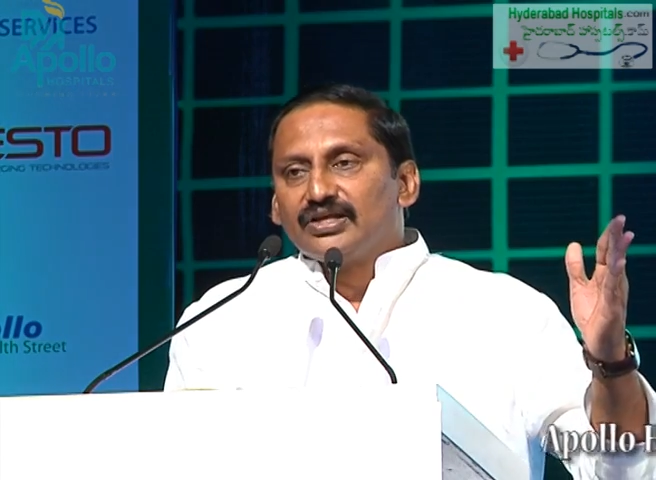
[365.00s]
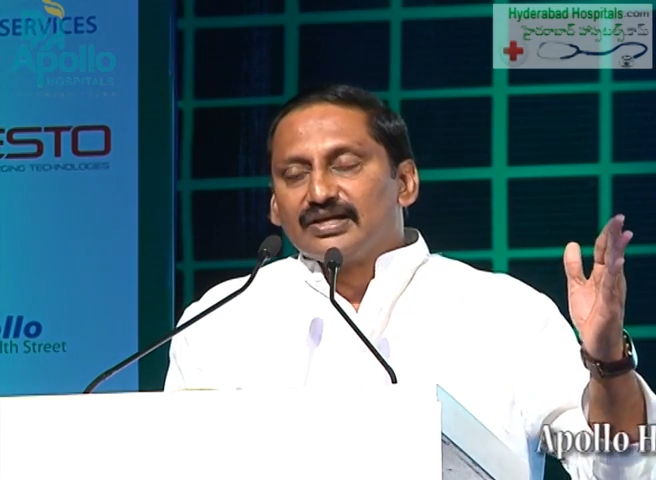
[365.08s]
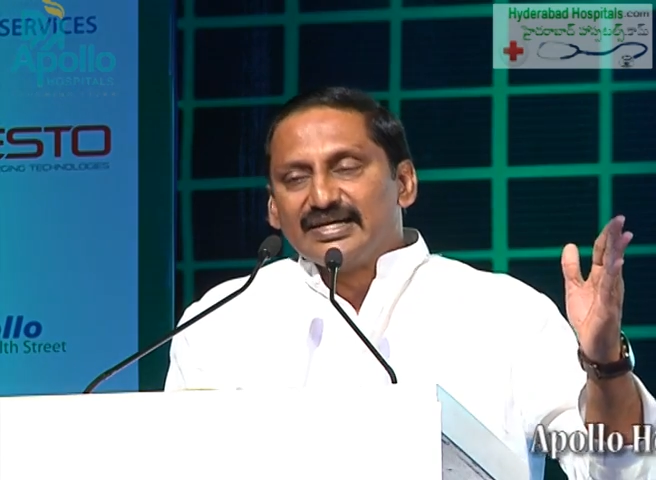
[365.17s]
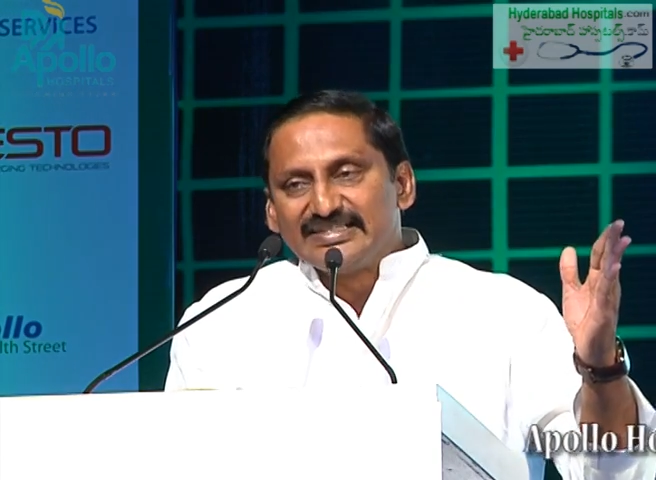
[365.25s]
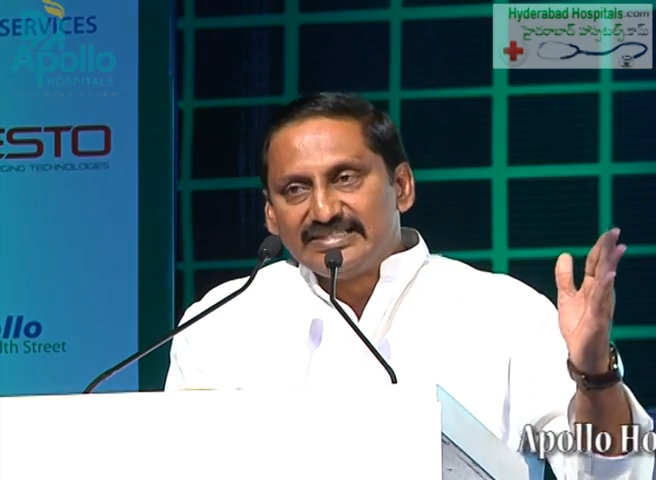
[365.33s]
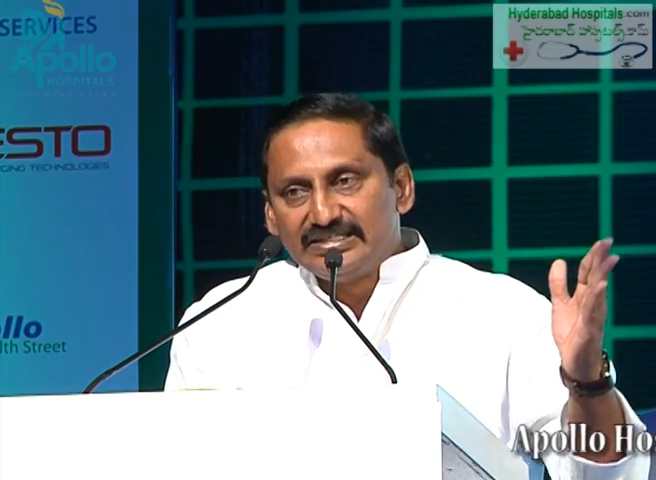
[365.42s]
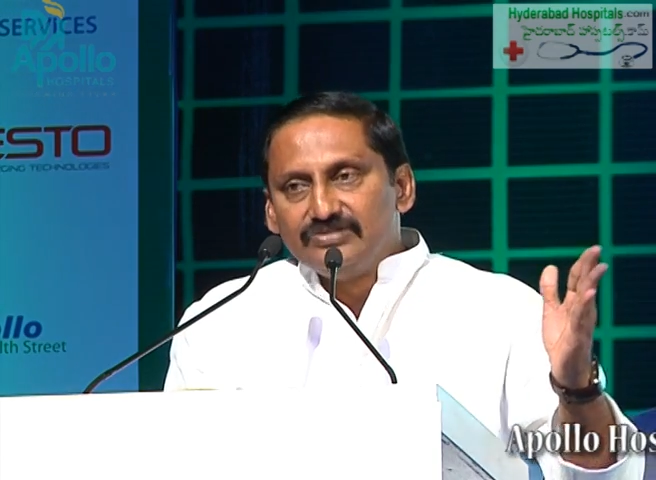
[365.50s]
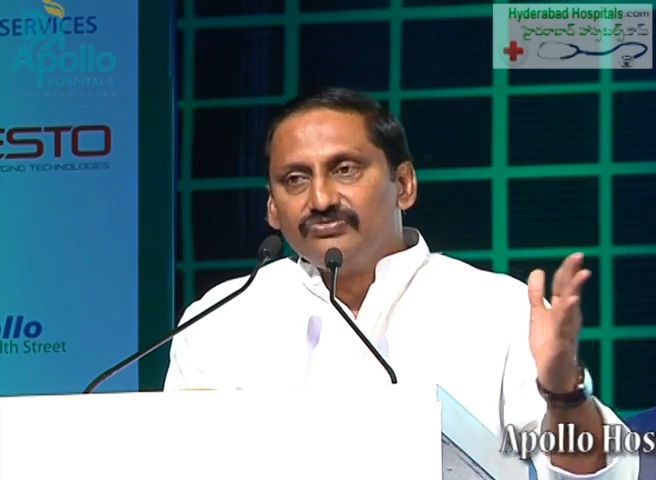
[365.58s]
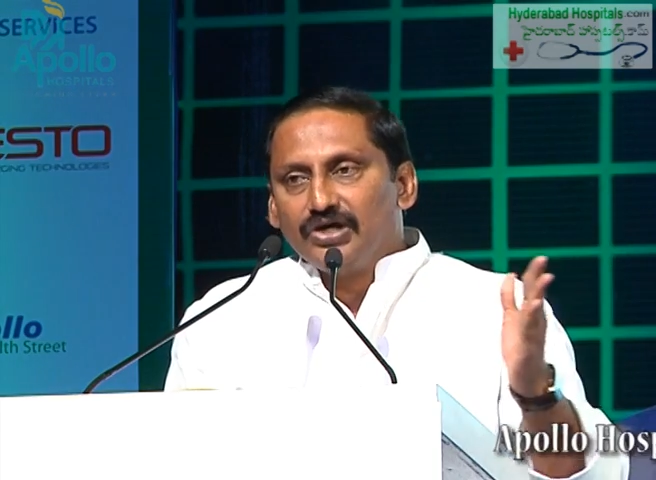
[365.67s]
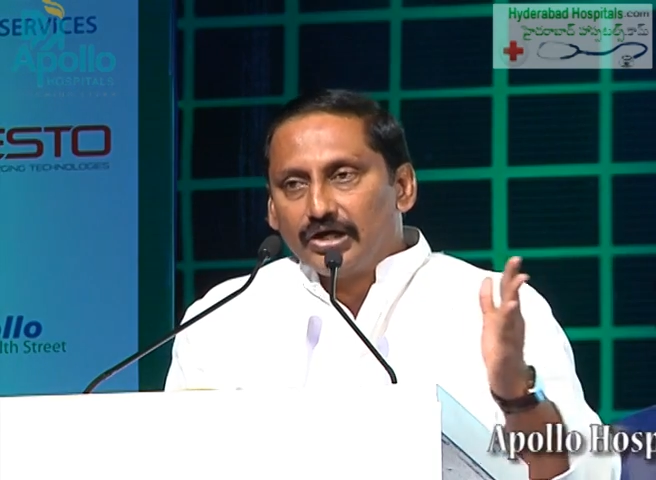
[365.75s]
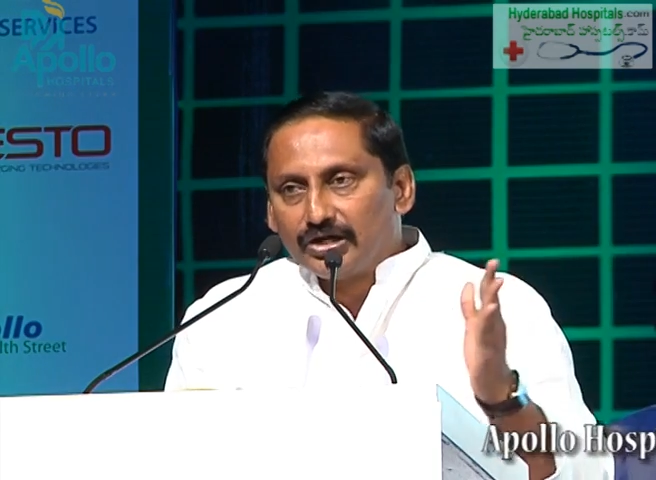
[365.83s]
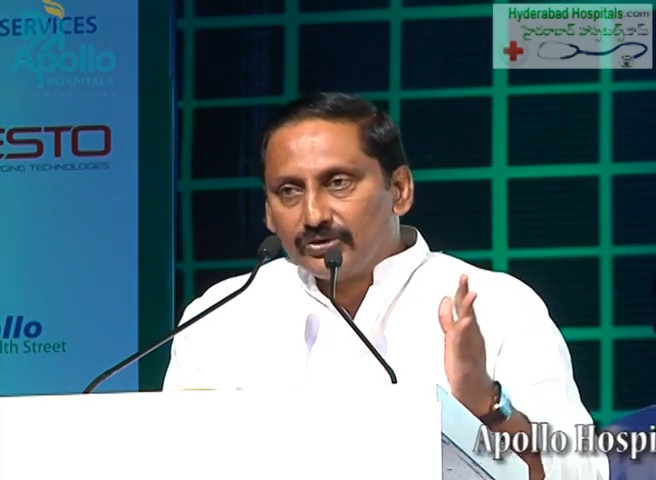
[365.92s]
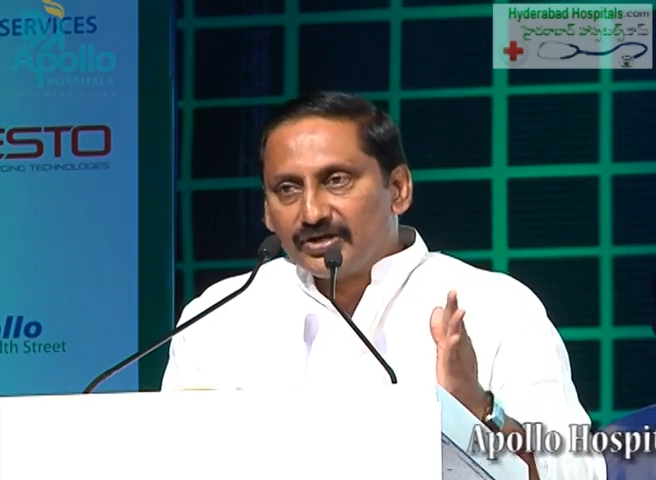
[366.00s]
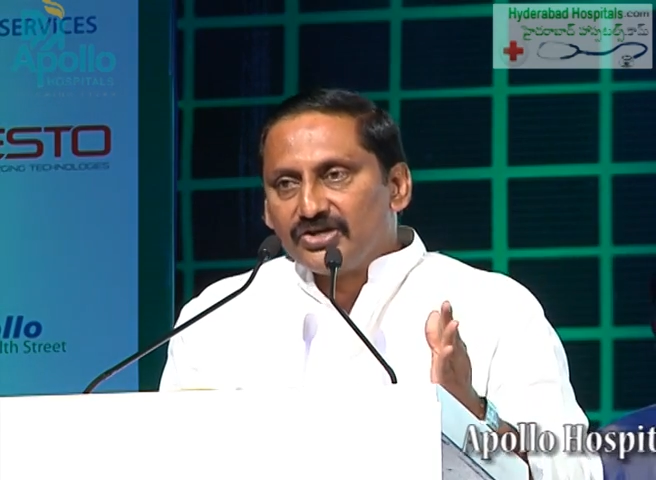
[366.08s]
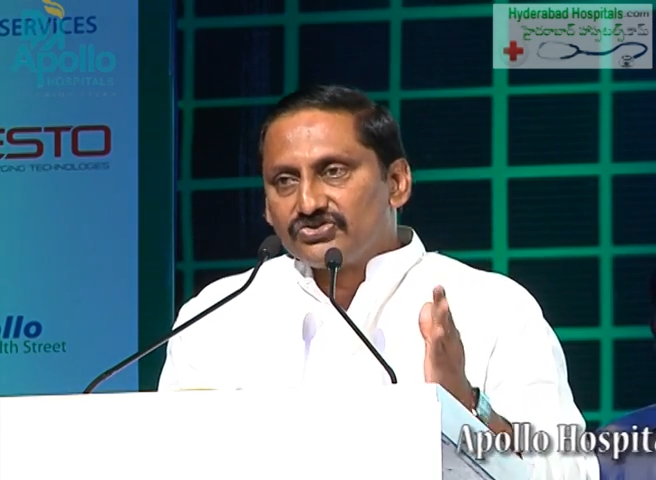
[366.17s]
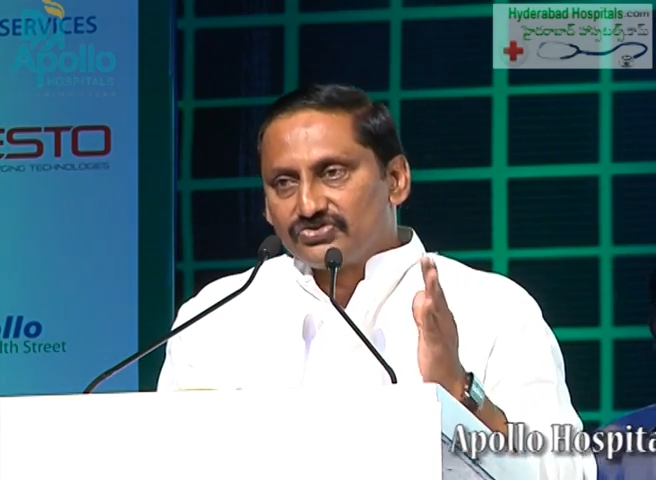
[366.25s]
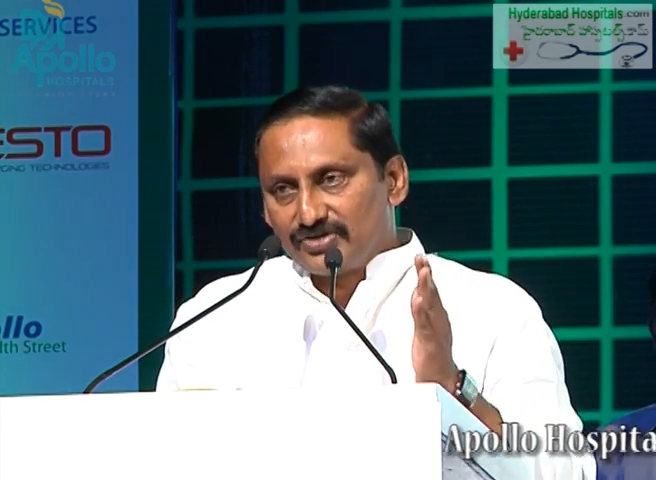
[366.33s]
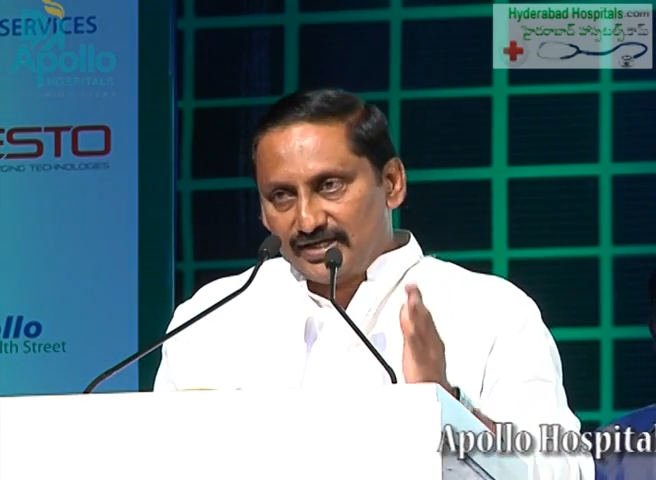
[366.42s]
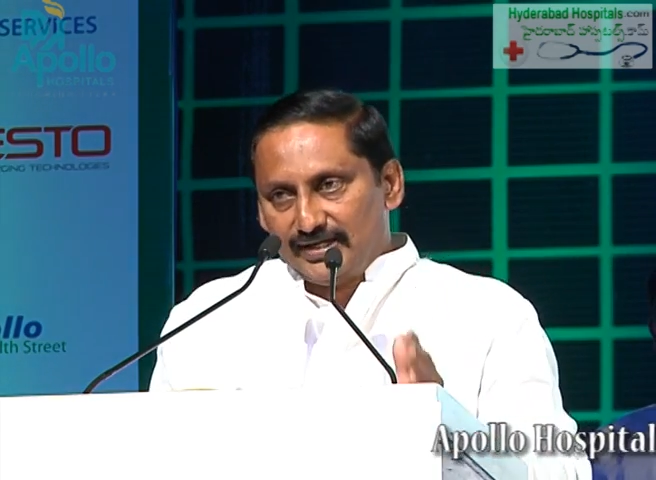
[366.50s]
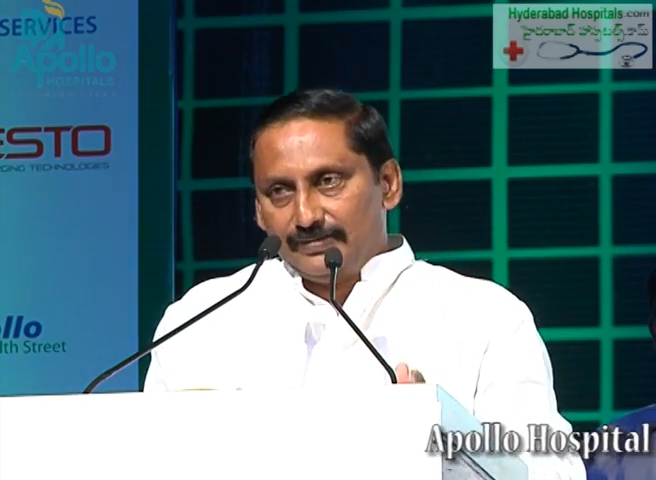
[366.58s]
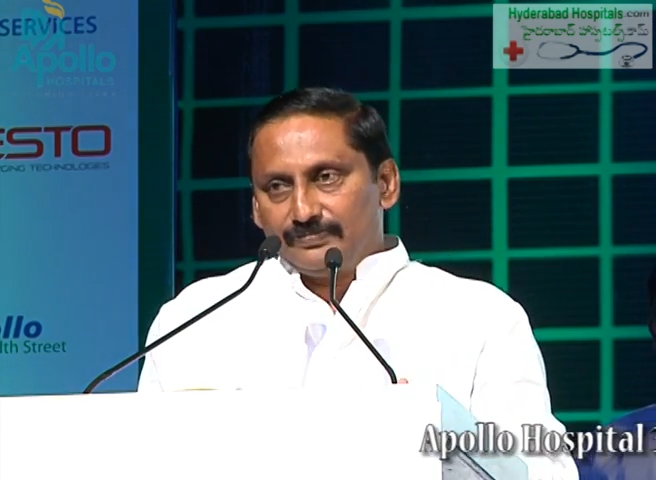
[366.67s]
Rajiv Arogyashri.